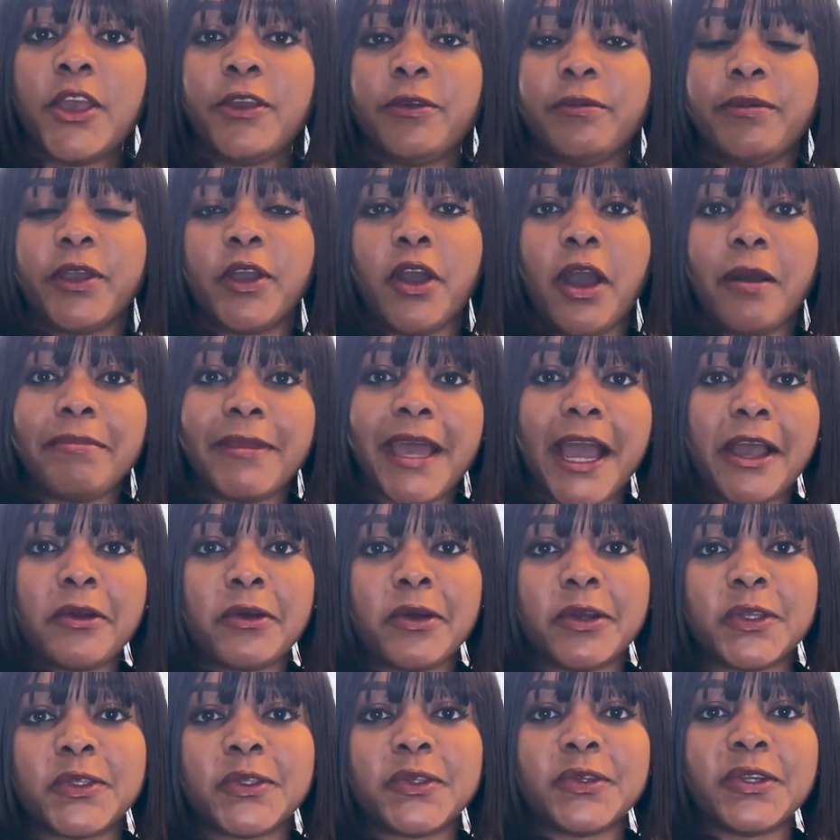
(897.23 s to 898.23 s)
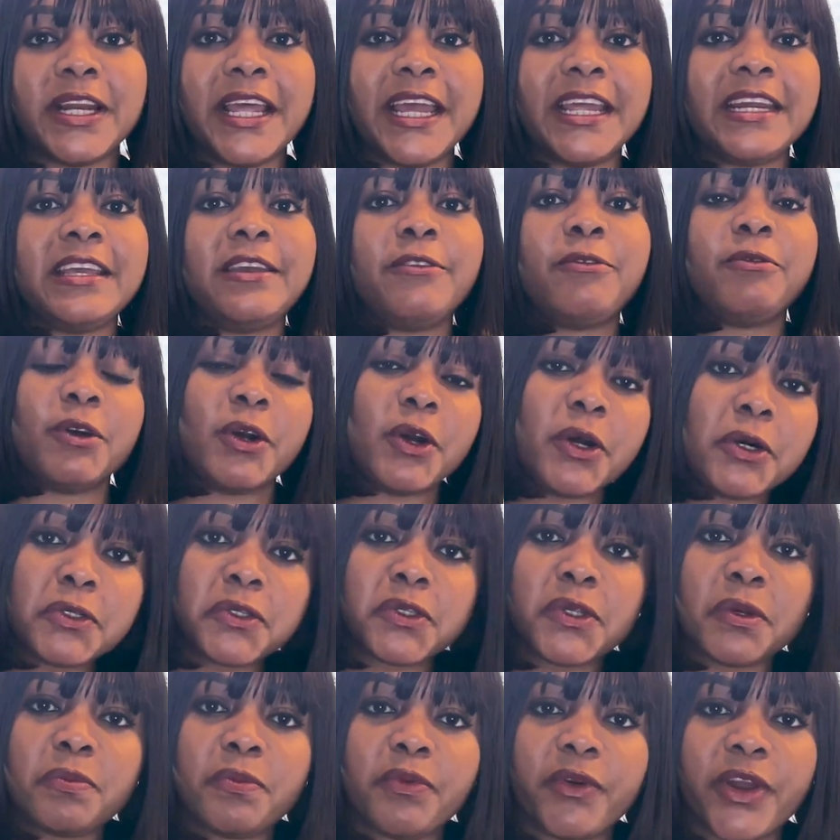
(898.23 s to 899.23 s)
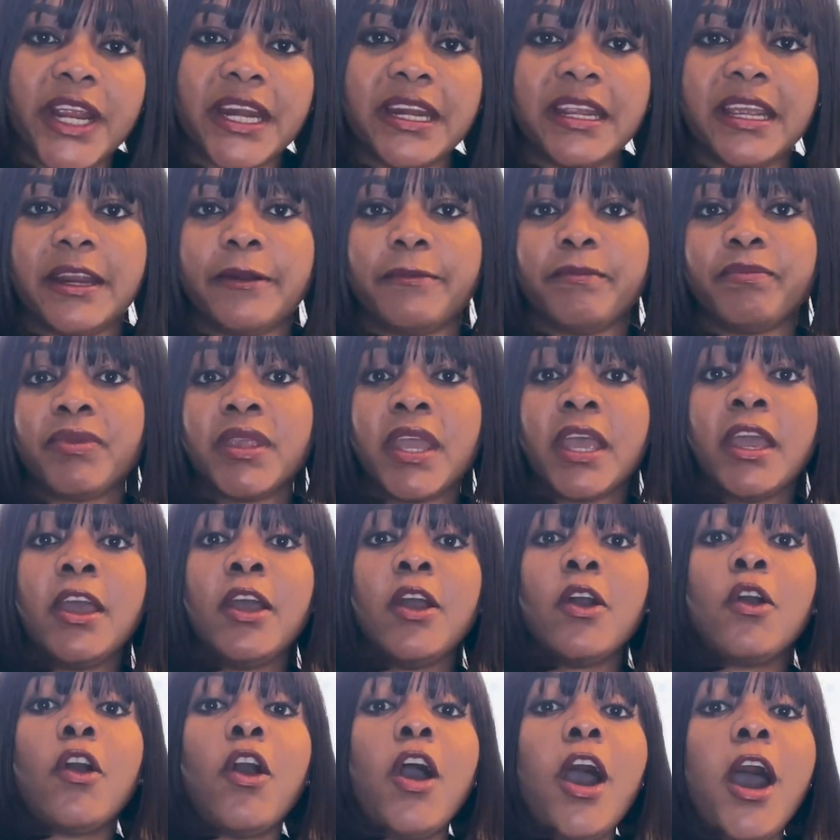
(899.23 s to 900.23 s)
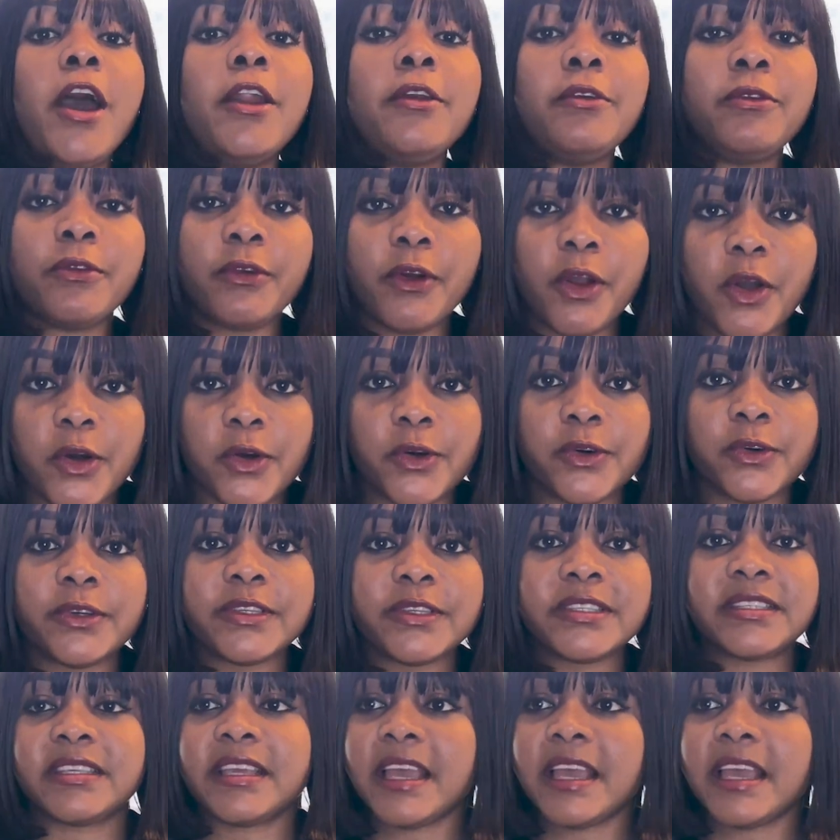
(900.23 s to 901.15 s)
You become that go-to lady for also braiding cornrows.